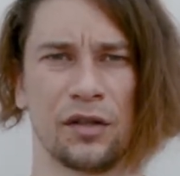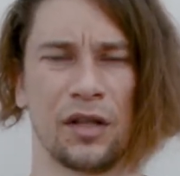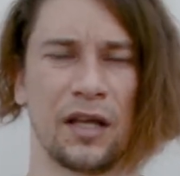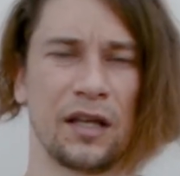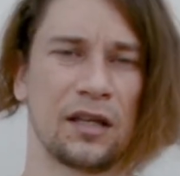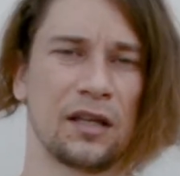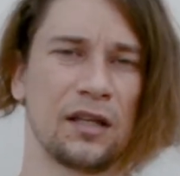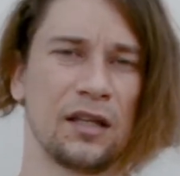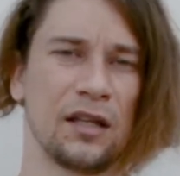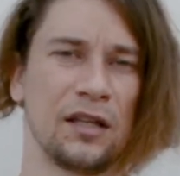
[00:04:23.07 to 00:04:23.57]

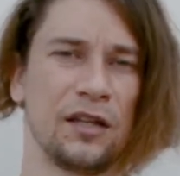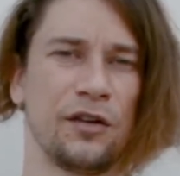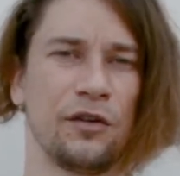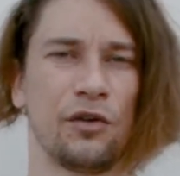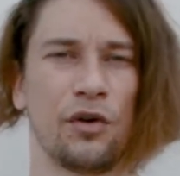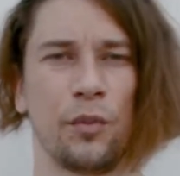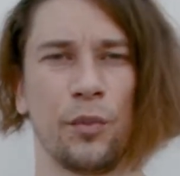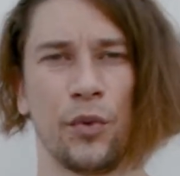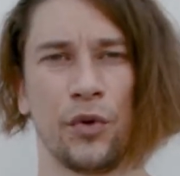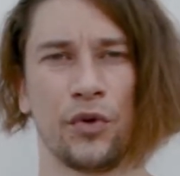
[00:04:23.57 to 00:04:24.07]
Like in
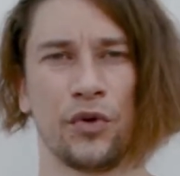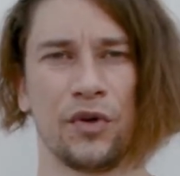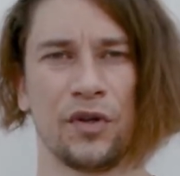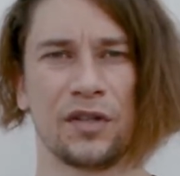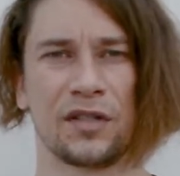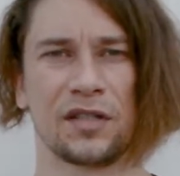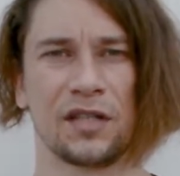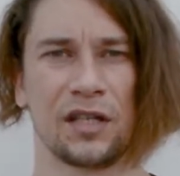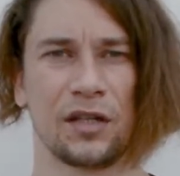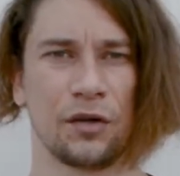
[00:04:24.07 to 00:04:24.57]
Europe or
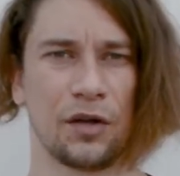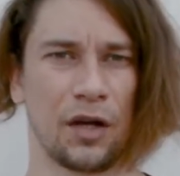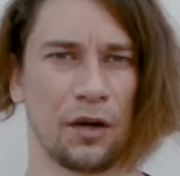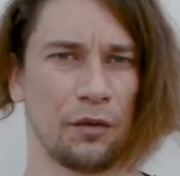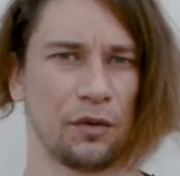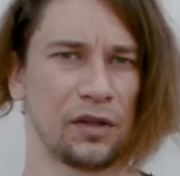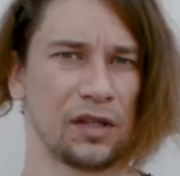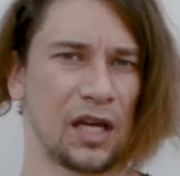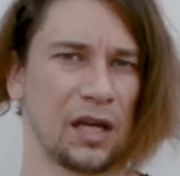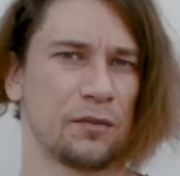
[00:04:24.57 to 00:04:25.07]
USA, you
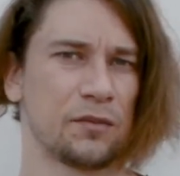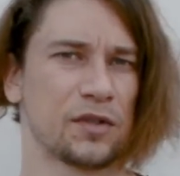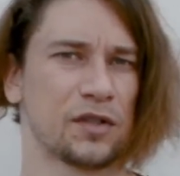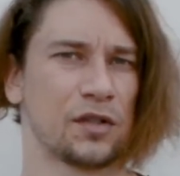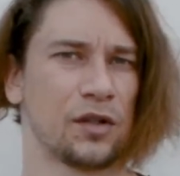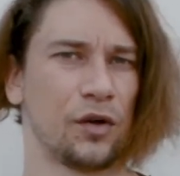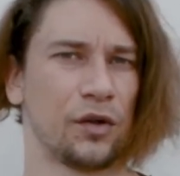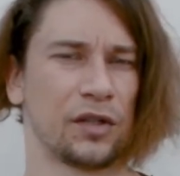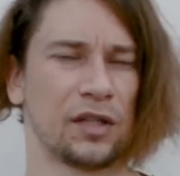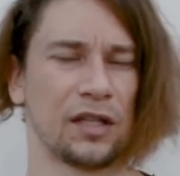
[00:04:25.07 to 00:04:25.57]
have a time
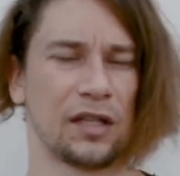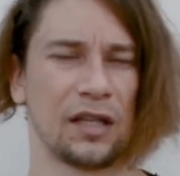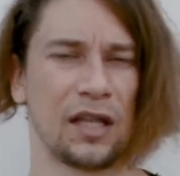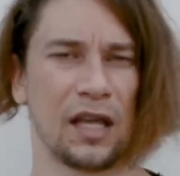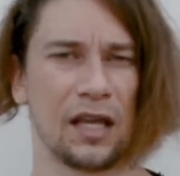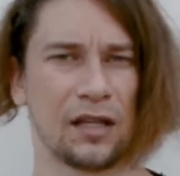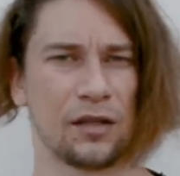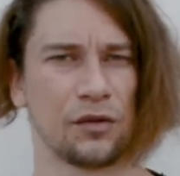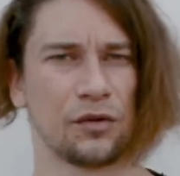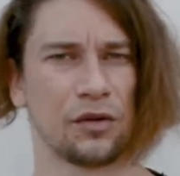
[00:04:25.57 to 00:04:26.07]
slot and
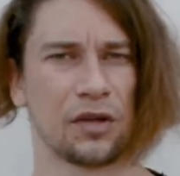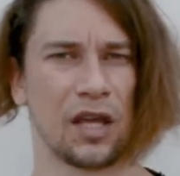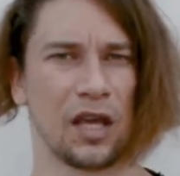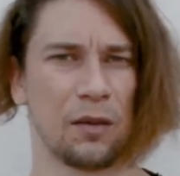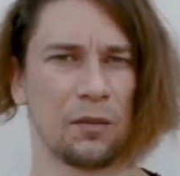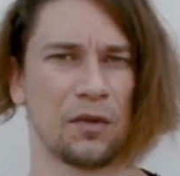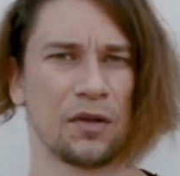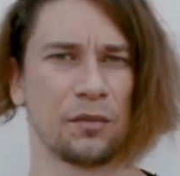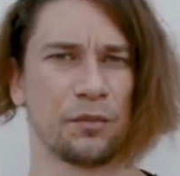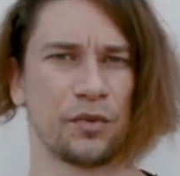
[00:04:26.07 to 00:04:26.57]
date, you
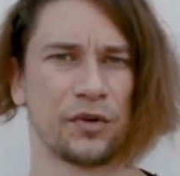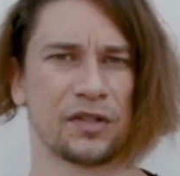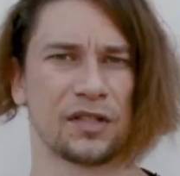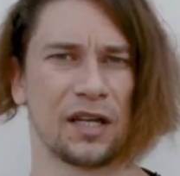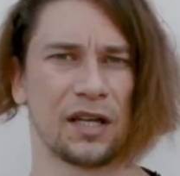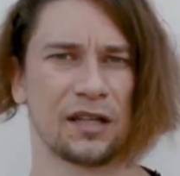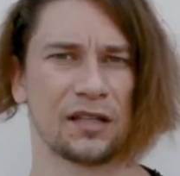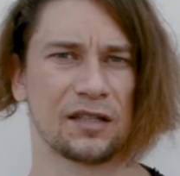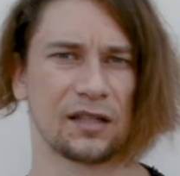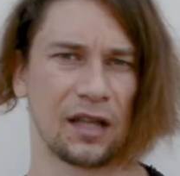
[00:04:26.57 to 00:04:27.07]
came in
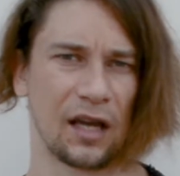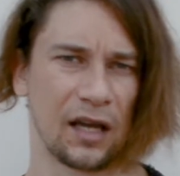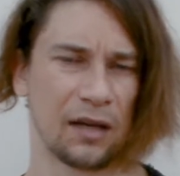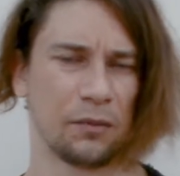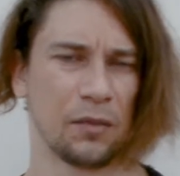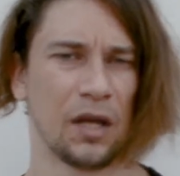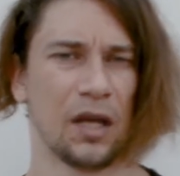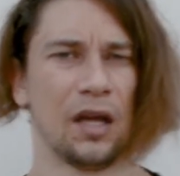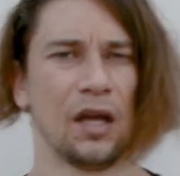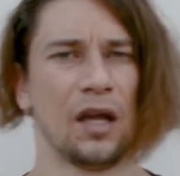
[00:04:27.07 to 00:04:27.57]
precise time,